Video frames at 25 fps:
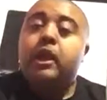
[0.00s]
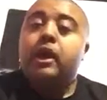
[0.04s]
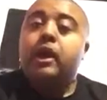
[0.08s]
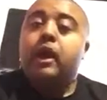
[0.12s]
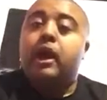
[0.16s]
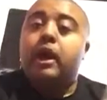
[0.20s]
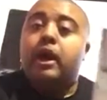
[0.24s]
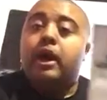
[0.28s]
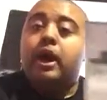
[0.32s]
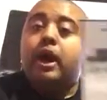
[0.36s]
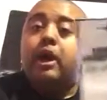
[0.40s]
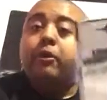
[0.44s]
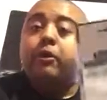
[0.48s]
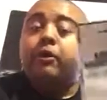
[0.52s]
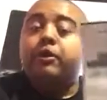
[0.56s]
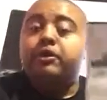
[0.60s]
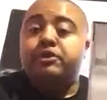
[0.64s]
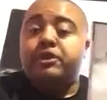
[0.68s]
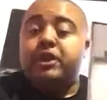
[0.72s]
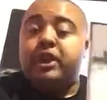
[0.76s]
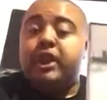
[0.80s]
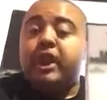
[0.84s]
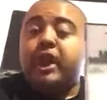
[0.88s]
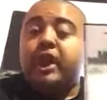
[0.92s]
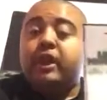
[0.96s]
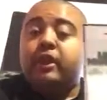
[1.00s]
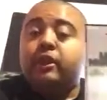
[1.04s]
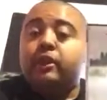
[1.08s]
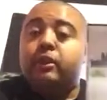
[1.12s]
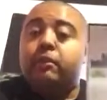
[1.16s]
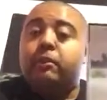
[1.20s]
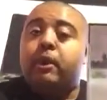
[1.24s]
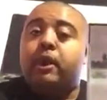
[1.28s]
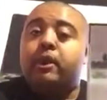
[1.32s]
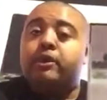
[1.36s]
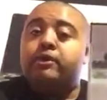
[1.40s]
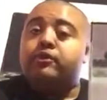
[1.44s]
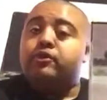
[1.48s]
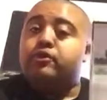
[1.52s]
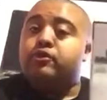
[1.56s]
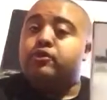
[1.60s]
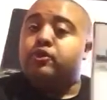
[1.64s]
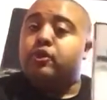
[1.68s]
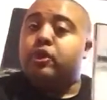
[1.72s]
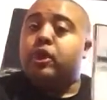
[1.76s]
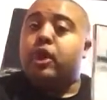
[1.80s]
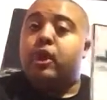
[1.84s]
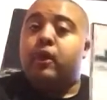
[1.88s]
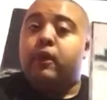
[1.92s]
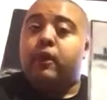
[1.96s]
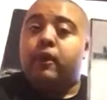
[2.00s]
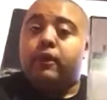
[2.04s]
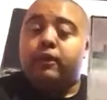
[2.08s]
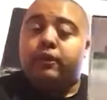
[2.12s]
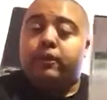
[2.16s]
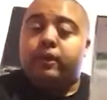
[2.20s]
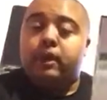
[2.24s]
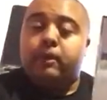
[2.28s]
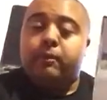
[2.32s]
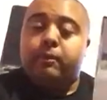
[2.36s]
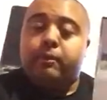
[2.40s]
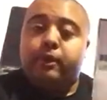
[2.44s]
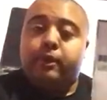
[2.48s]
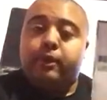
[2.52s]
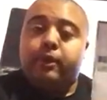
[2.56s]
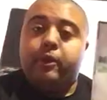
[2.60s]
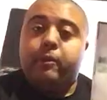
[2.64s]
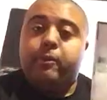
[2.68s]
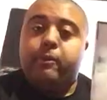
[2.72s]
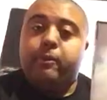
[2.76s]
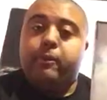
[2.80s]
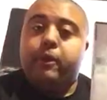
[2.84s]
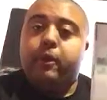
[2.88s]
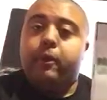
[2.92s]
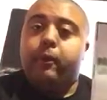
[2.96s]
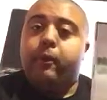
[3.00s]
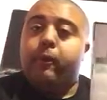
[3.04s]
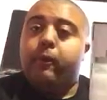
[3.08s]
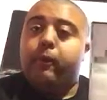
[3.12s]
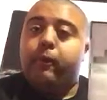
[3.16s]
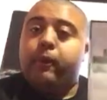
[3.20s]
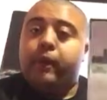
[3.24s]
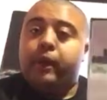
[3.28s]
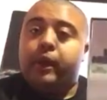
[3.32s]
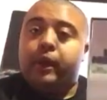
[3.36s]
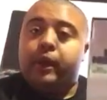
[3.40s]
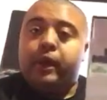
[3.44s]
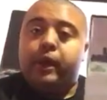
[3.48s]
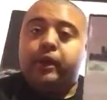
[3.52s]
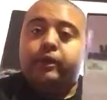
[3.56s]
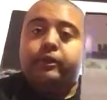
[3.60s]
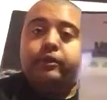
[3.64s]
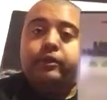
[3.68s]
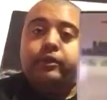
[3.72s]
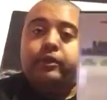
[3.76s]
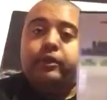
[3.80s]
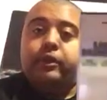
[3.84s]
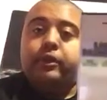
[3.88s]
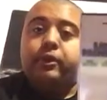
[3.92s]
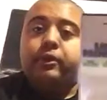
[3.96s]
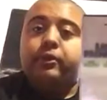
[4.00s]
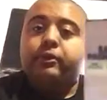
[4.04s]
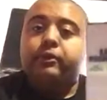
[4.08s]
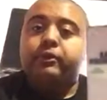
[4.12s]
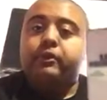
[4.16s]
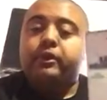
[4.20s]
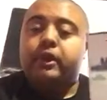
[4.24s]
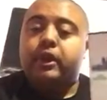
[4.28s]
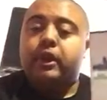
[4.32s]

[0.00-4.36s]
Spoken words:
I originally had Little Monsters a long, long time ago, but wore it out, so